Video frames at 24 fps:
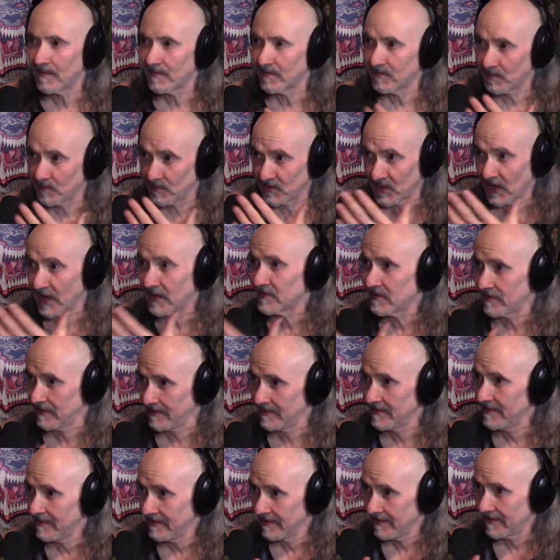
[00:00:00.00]

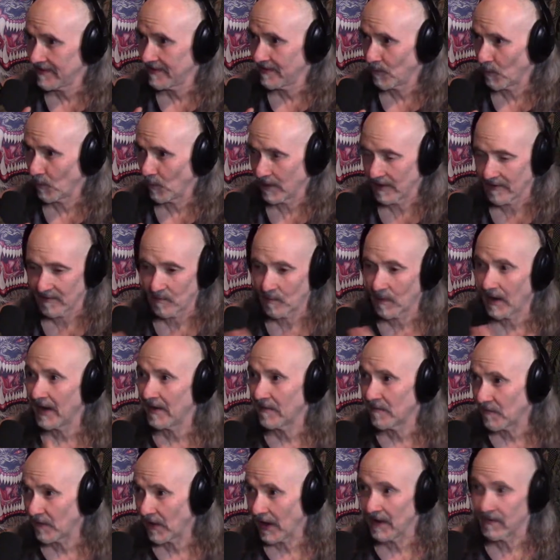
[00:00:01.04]
Jason, one of my
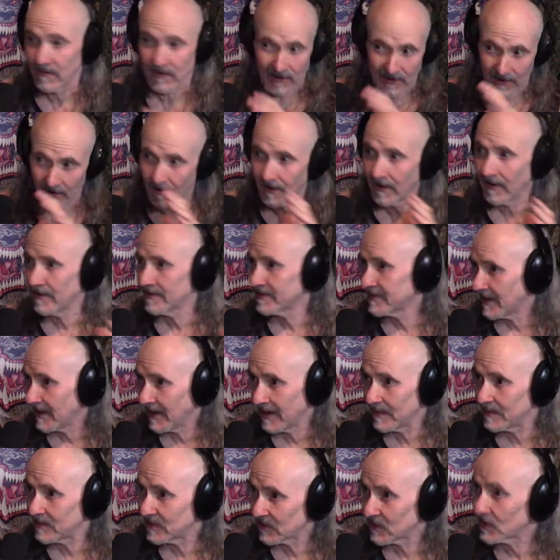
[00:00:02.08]
favorite
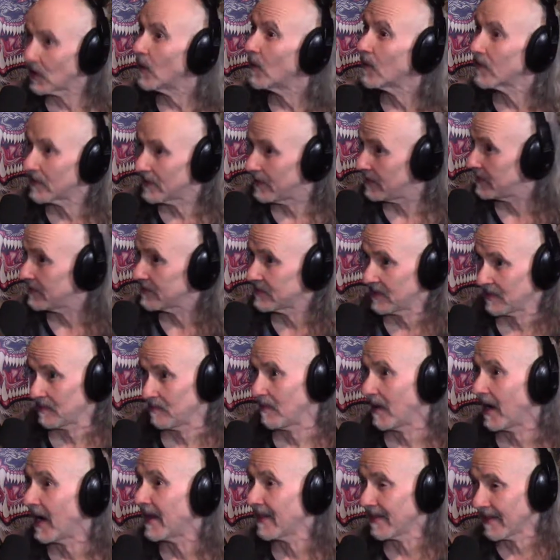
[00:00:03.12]
all-time stoners in
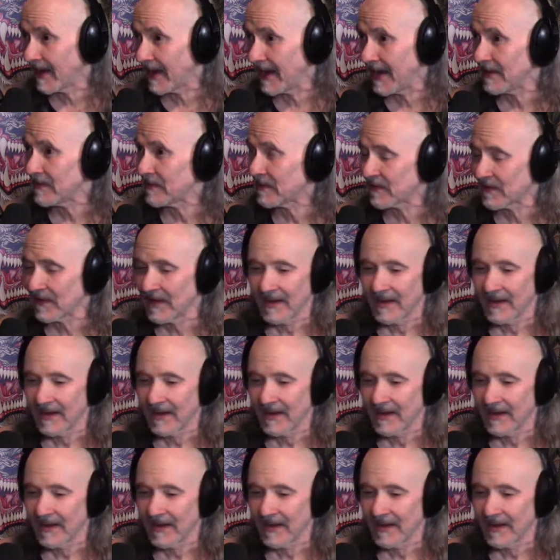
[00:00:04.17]
my life,